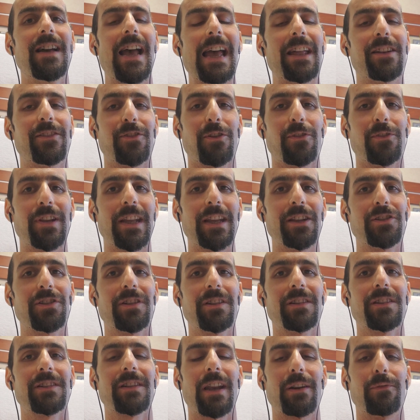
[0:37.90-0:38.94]
And
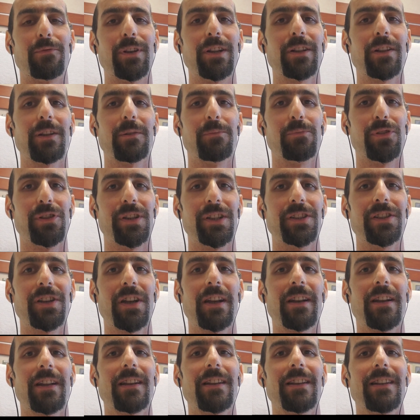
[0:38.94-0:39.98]
donations. I really
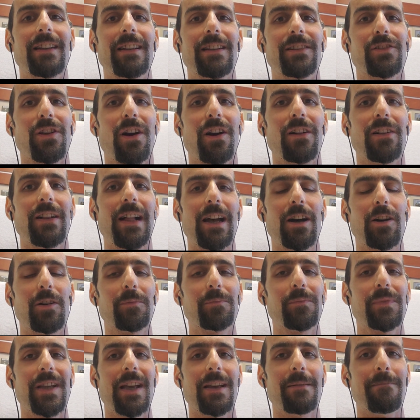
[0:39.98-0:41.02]
appreciate it. It's all
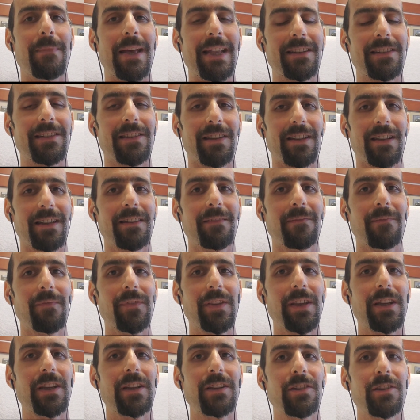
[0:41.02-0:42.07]
helped immensely.
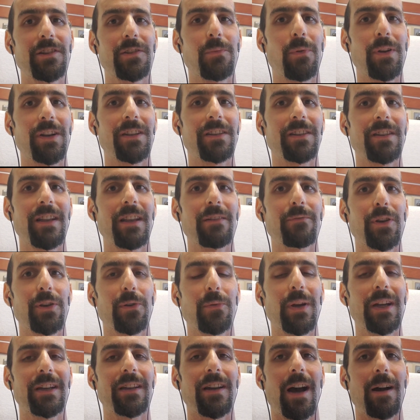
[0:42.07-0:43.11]
Just wanted to give a
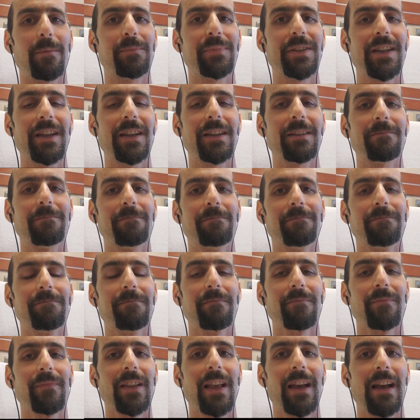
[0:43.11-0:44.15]
quick update.
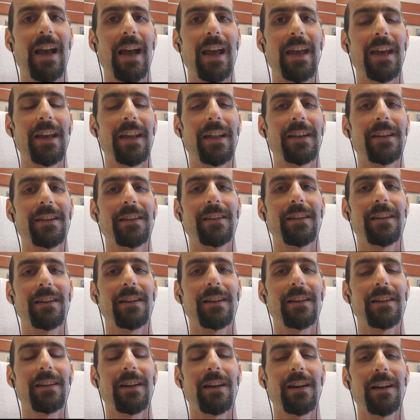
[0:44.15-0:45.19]
I had
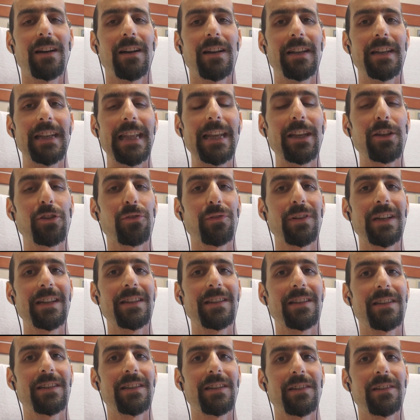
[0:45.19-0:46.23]
an
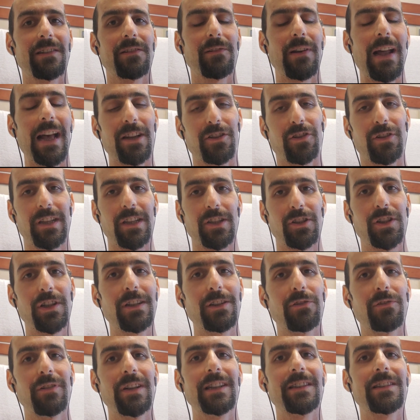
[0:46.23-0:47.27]
increase, well, actually a
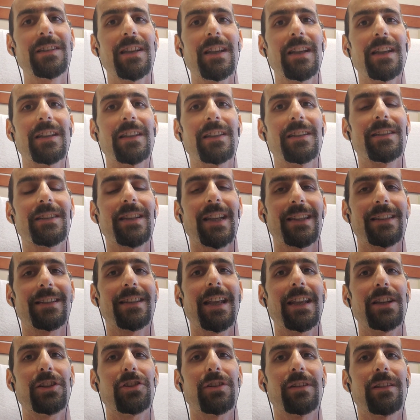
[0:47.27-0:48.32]
decrease in
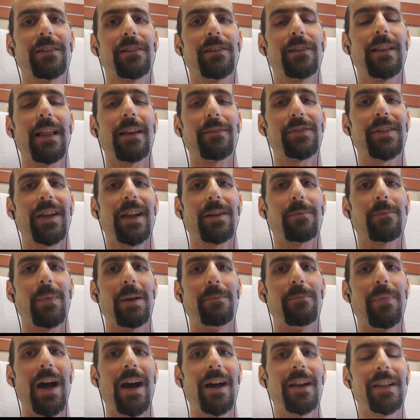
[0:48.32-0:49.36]
sensation in the left side of my
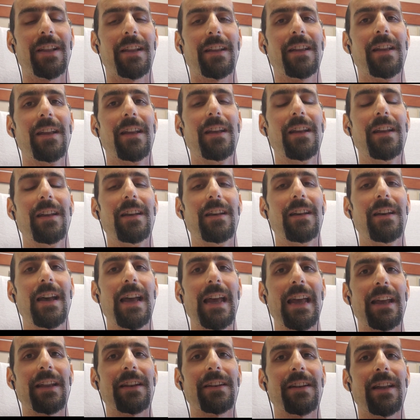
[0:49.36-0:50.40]
body
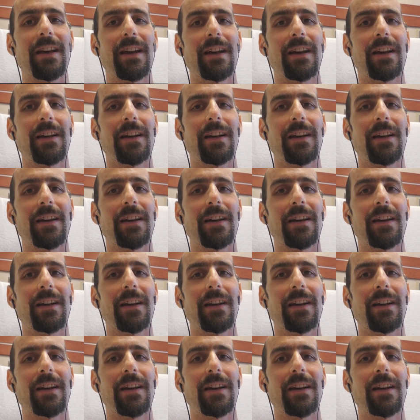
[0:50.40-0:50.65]
and